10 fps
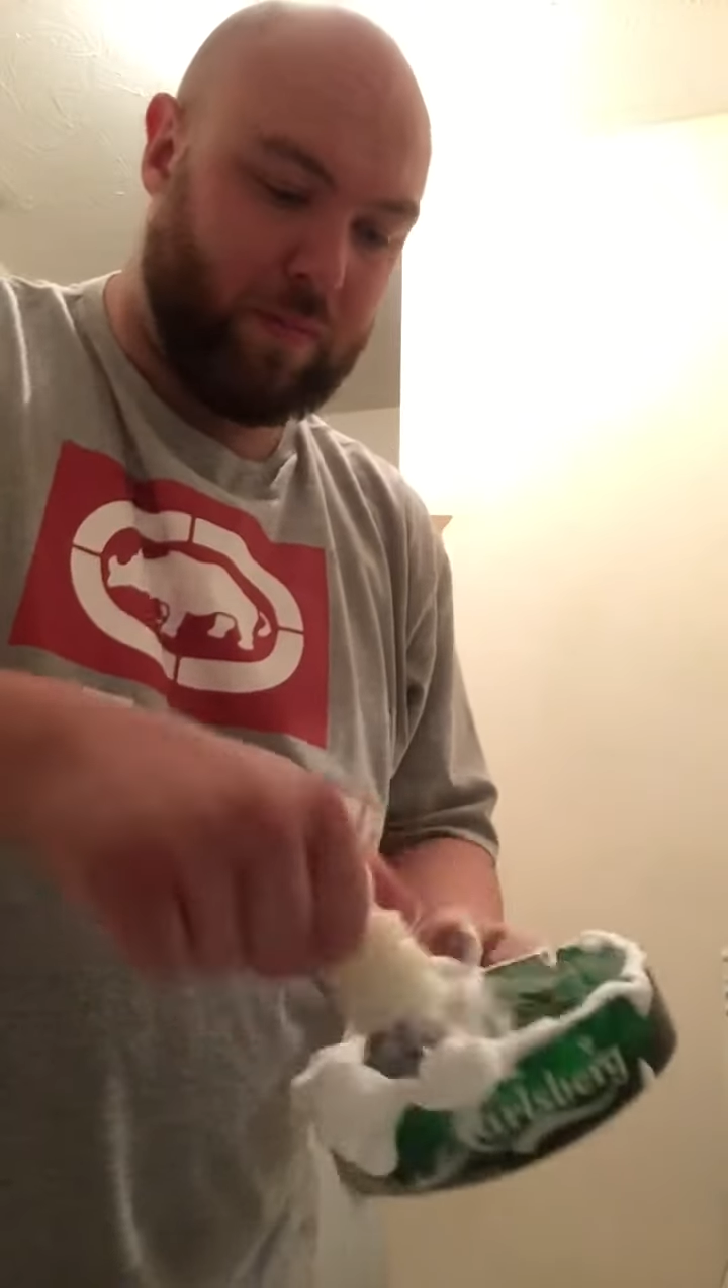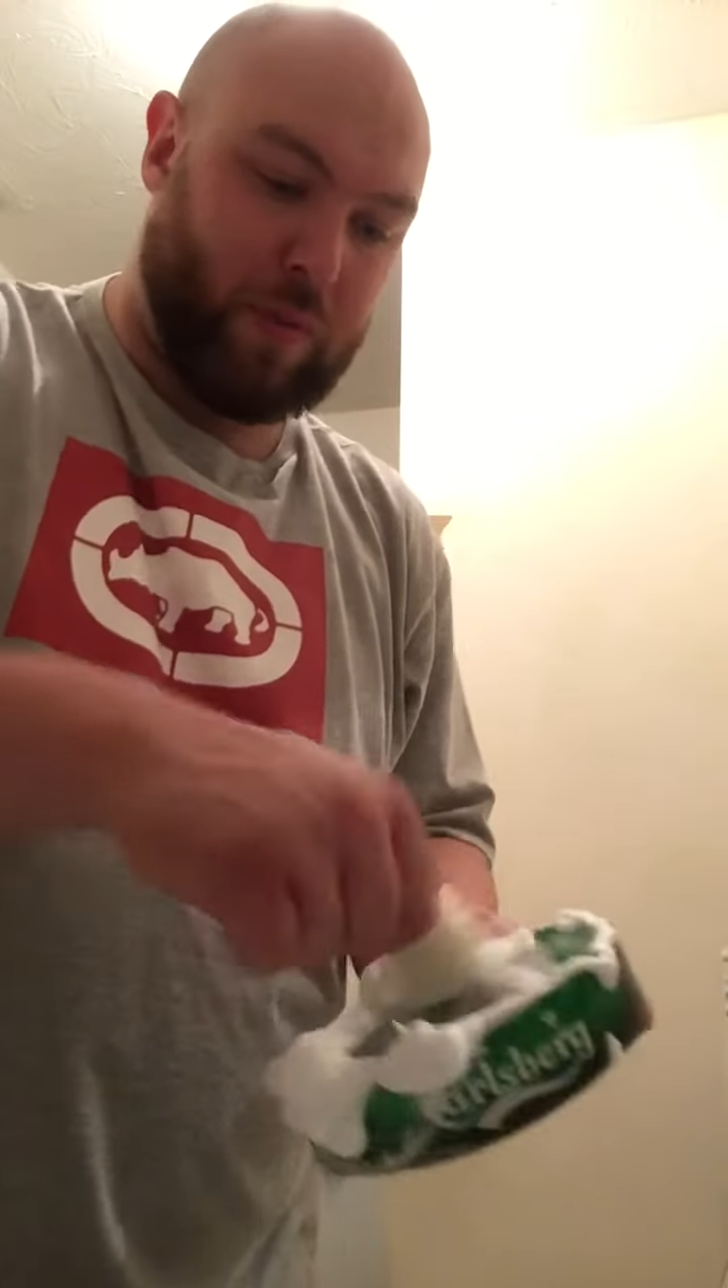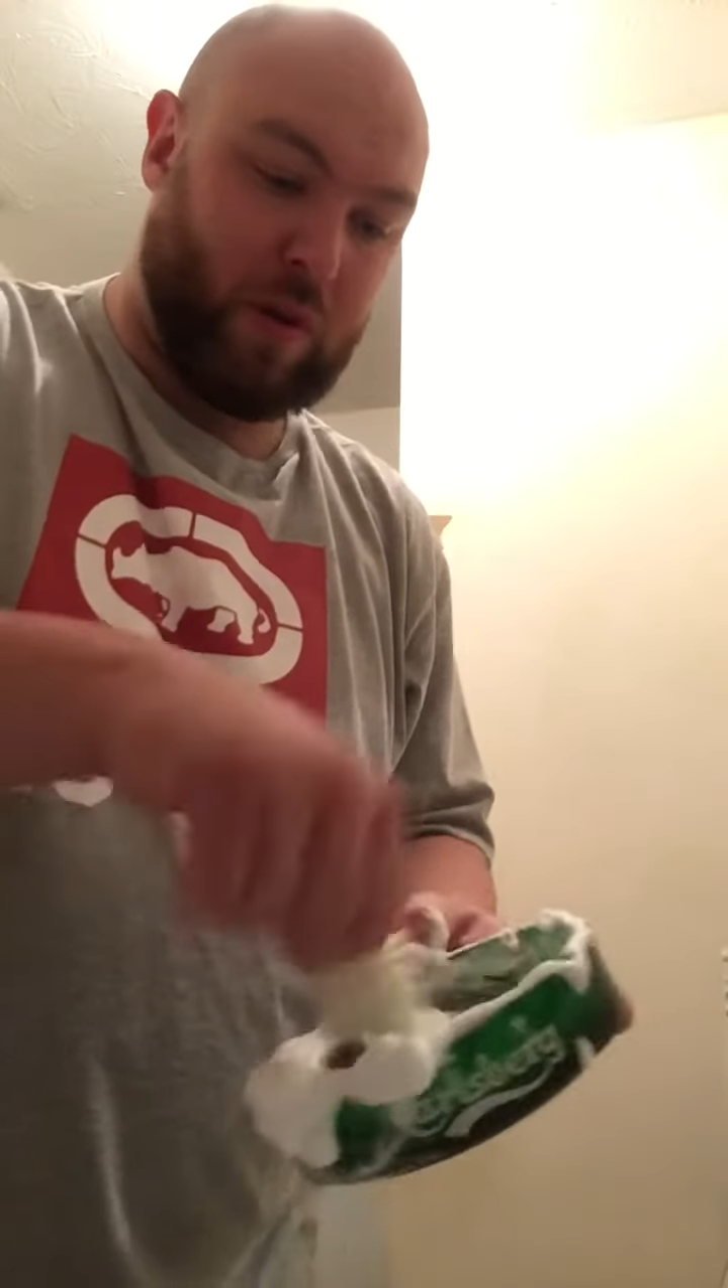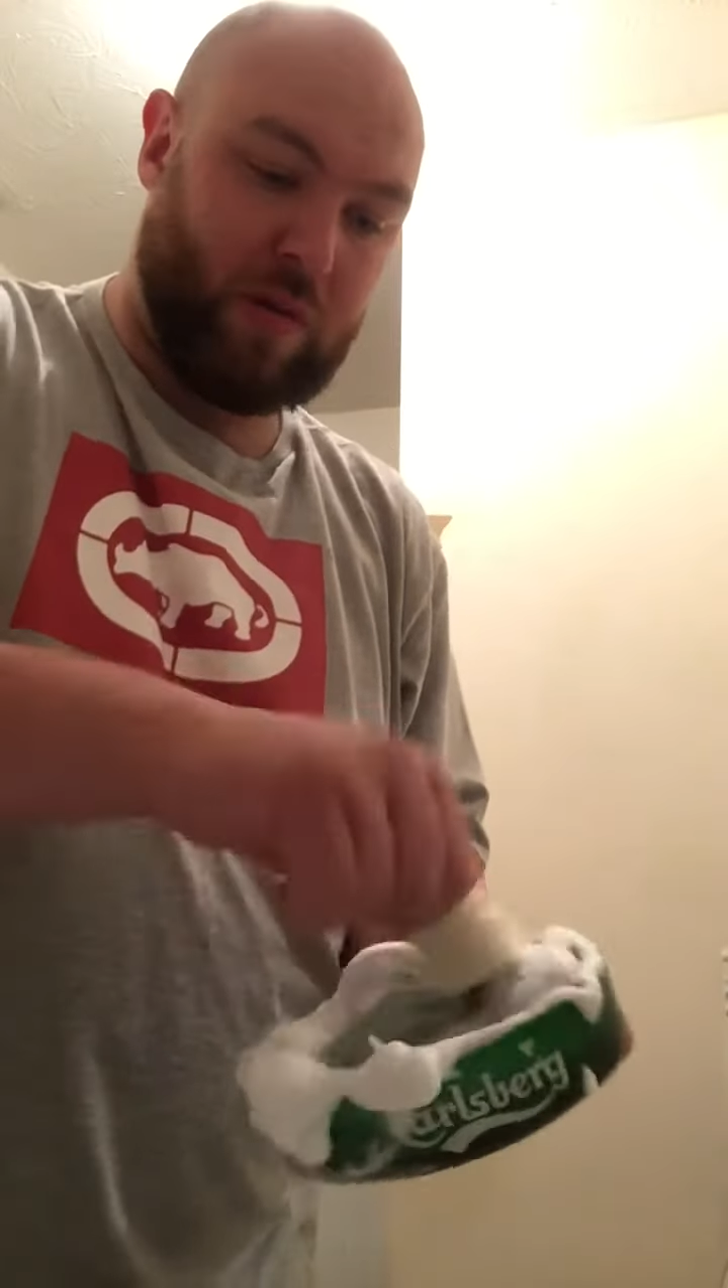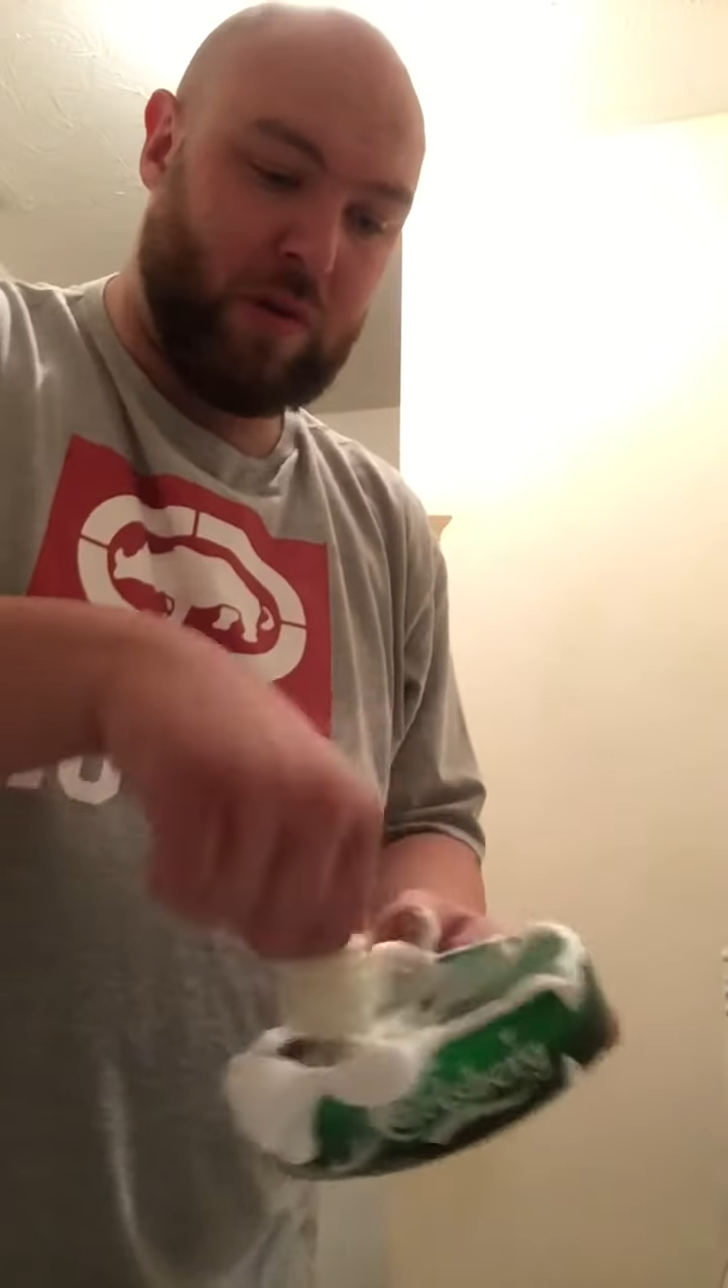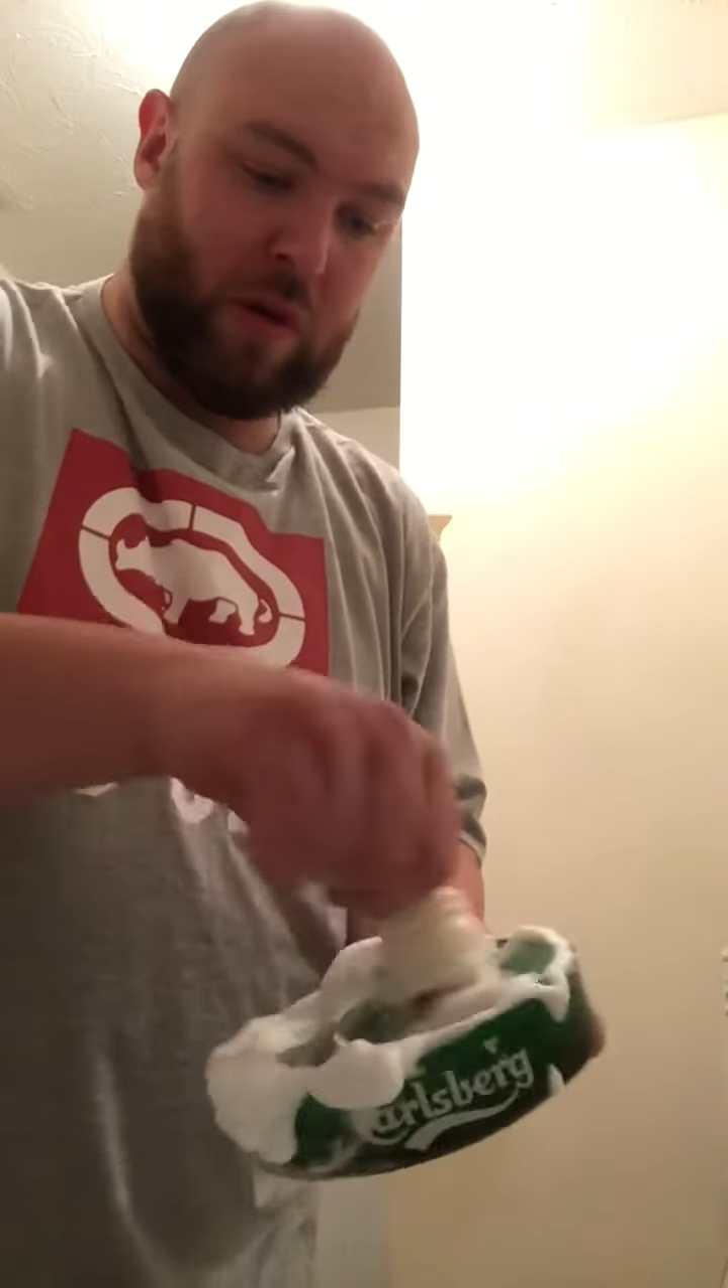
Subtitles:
but